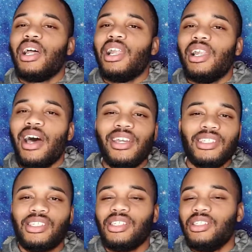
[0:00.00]

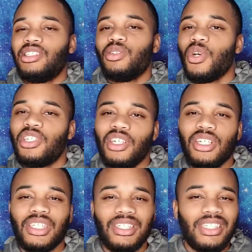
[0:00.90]
lights and
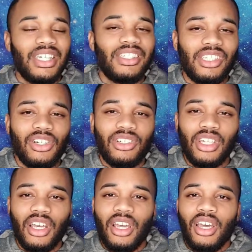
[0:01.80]
switches and sensors
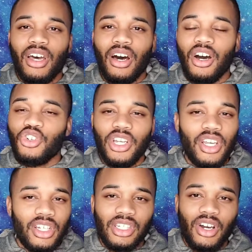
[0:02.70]
100
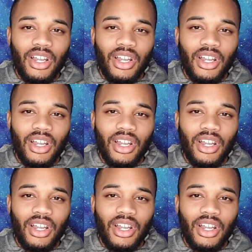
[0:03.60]
years ago.